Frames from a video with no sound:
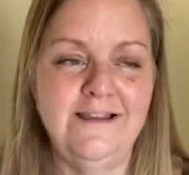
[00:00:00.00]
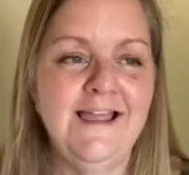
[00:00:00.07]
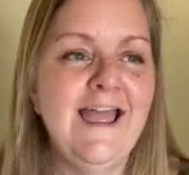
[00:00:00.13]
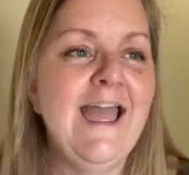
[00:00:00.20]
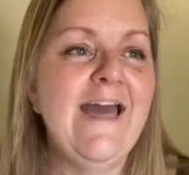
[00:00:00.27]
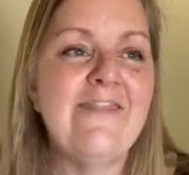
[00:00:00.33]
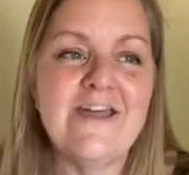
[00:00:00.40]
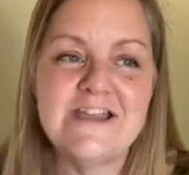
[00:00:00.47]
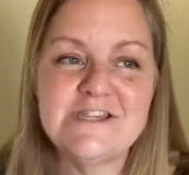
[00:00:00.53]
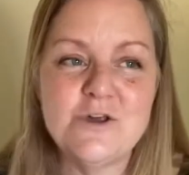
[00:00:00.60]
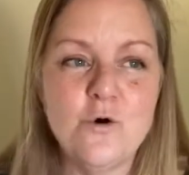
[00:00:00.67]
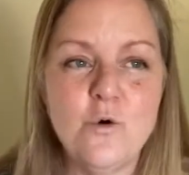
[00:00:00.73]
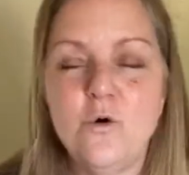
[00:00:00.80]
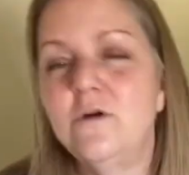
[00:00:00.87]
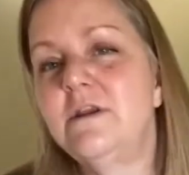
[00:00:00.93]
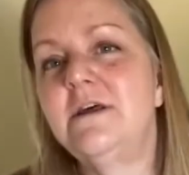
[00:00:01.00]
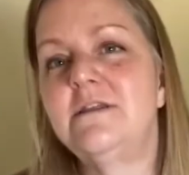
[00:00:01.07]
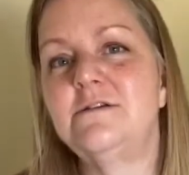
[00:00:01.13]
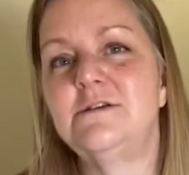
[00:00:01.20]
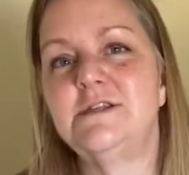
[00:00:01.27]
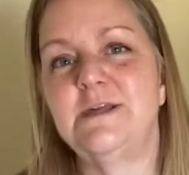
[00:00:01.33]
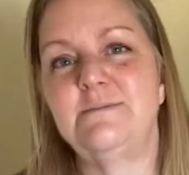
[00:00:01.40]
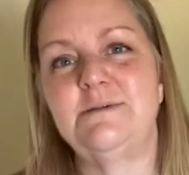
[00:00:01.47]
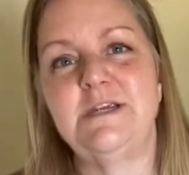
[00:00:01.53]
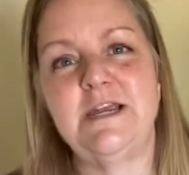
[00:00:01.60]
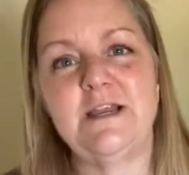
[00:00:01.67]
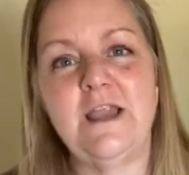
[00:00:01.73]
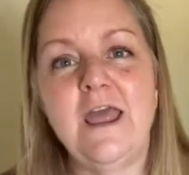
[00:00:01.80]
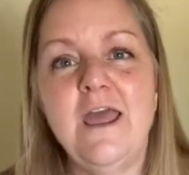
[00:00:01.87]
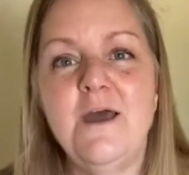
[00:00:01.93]
And that's a whole nother
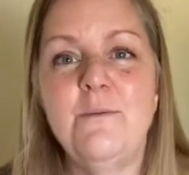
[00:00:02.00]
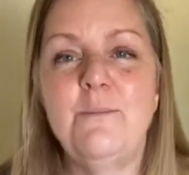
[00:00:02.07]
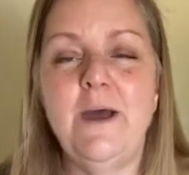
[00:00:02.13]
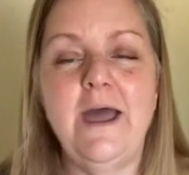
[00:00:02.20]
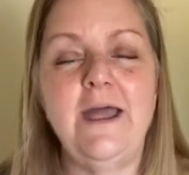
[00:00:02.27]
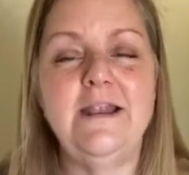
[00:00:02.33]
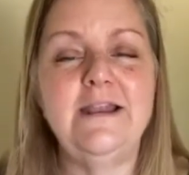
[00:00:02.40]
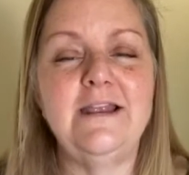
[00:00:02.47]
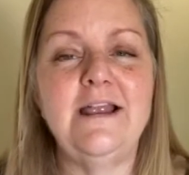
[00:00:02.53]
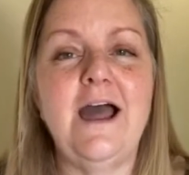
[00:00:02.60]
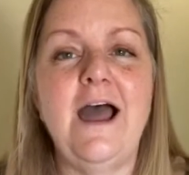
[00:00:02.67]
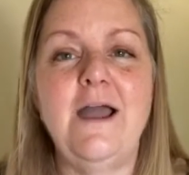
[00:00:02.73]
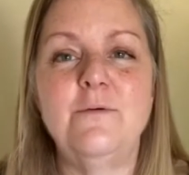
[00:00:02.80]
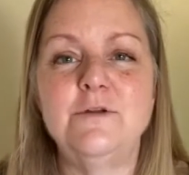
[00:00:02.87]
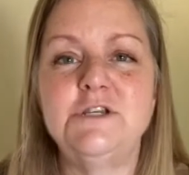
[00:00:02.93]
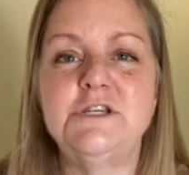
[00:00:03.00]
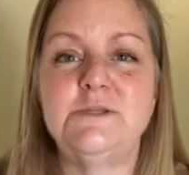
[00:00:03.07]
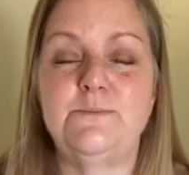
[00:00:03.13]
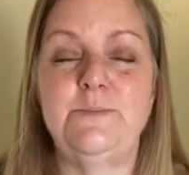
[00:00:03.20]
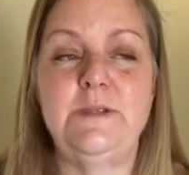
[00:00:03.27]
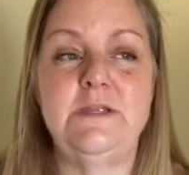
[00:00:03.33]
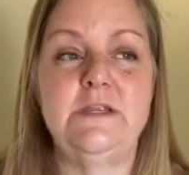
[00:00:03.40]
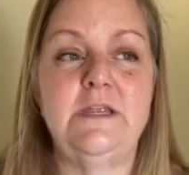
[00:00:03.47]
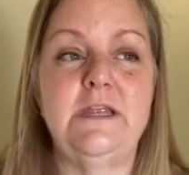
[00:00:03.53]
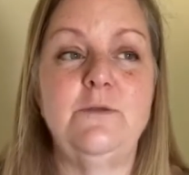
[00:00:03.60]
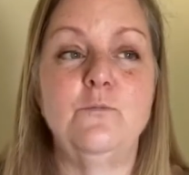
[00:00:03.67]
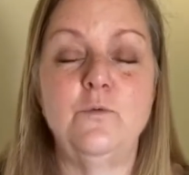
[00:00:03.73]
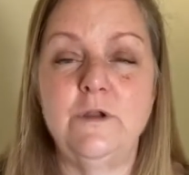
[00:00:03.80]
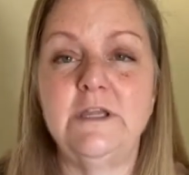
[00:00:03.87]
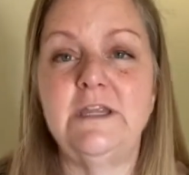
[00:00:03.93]
subject, but I would just be
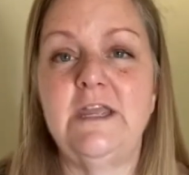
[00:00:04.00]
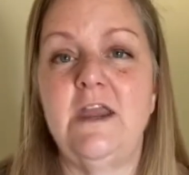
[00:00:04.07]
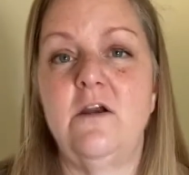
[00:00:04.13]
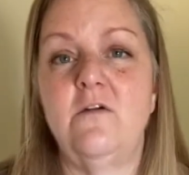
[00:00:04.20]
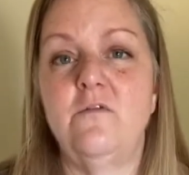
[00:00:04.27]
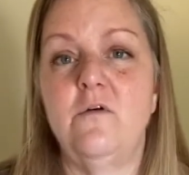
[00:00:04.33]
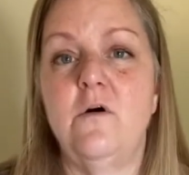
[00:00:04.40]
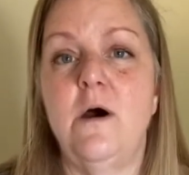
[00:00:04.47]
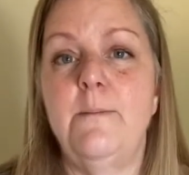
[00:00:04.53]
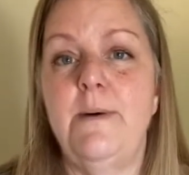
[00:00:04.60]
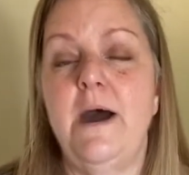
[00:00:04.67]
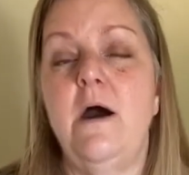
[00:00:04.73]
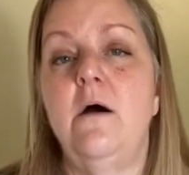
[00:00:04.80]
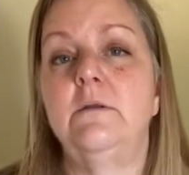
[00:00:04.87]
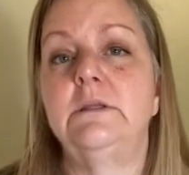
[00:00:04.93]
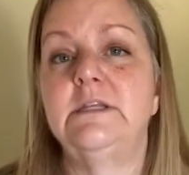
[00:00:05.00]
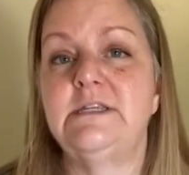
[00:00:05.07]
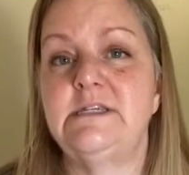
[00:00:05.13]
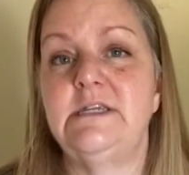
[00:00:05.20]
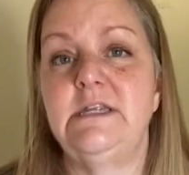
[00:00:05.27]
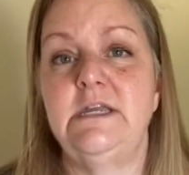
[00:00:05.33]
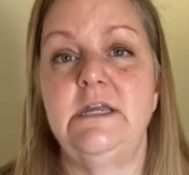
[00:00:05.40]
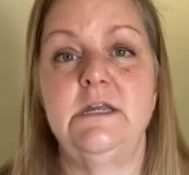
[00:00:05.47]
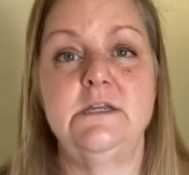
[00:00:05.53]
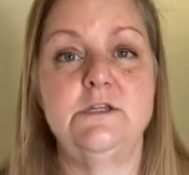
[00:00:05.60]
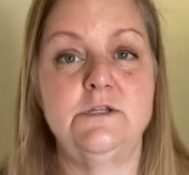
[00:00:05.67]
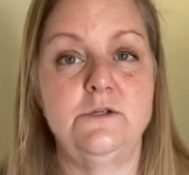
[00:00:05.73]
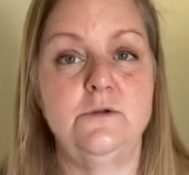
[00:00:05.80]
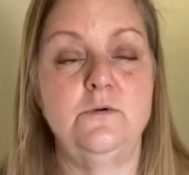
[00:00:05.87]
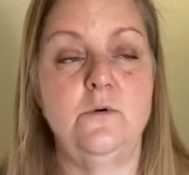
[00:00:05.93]
really careful about listening
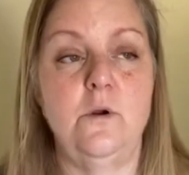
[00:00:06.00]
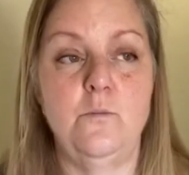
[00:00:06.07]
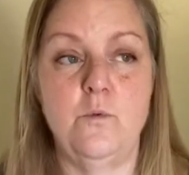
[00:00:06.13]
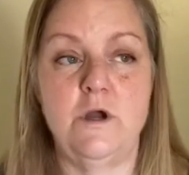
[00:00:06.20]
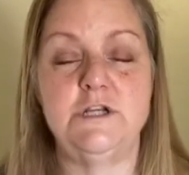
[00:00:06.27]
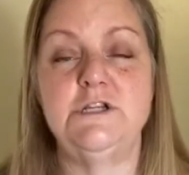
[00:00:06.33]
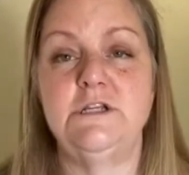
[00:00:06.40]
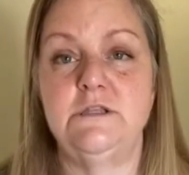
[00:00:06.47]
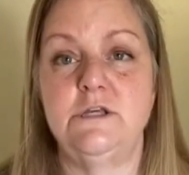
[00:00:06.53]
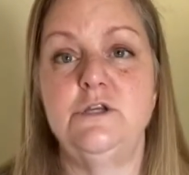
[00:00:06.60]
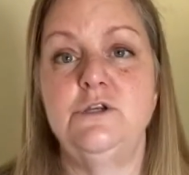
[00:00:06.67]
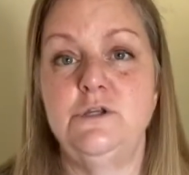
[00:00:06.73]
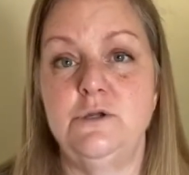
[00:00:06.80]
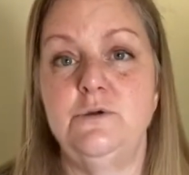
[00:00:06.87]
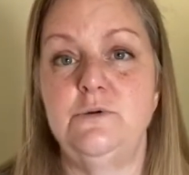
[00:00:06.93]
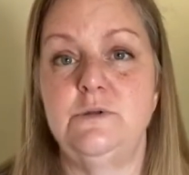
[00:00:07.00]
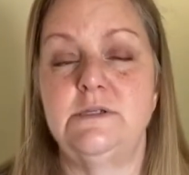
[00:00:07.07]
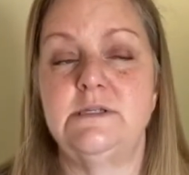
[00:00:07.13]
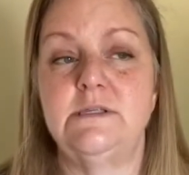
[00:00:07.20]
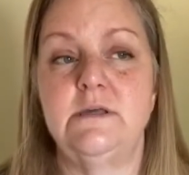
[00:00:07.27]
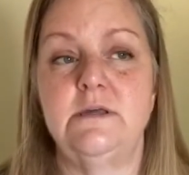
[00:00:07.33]
to or watching the news, the